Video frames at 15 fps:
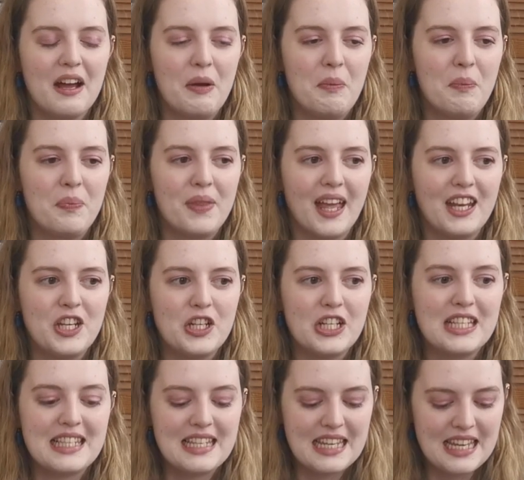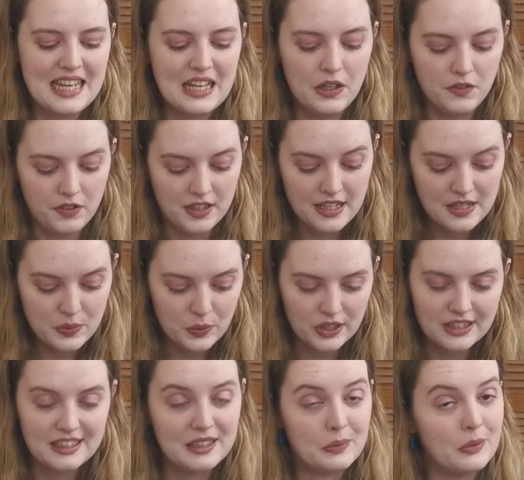And you could see for this
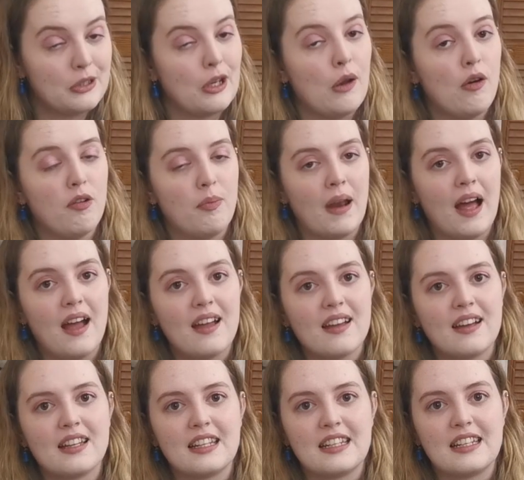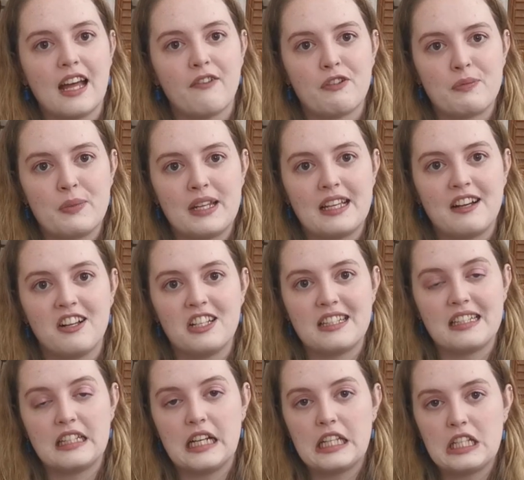one that it was a lot of black, and they didn't have as many
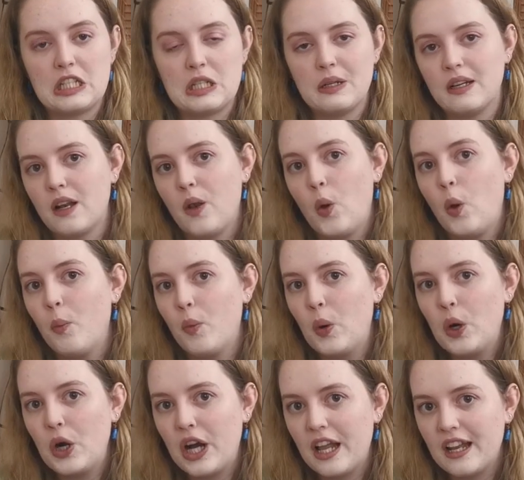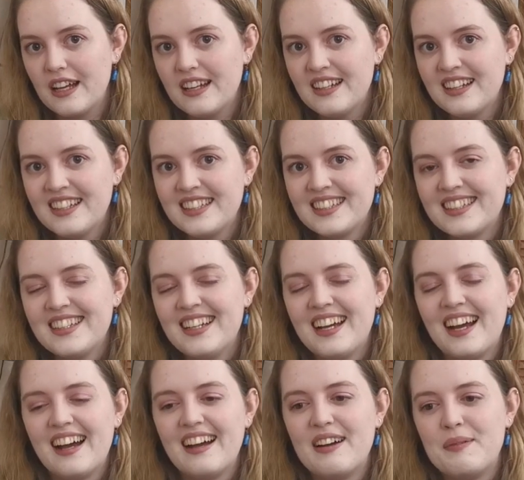colours, and the other 2 had a lot more colour,
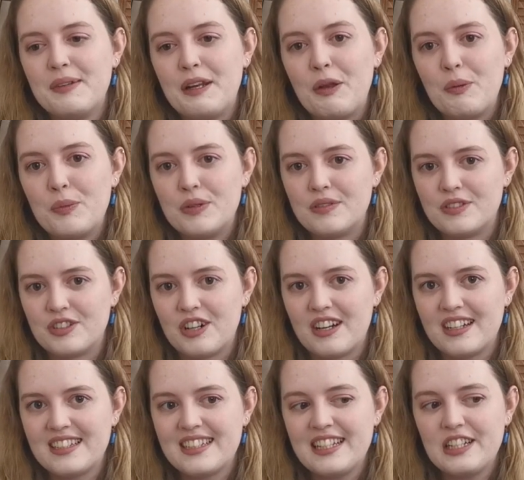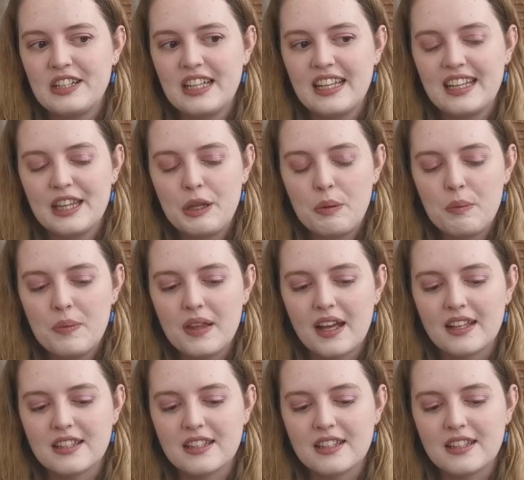and a lot more variety looking in them.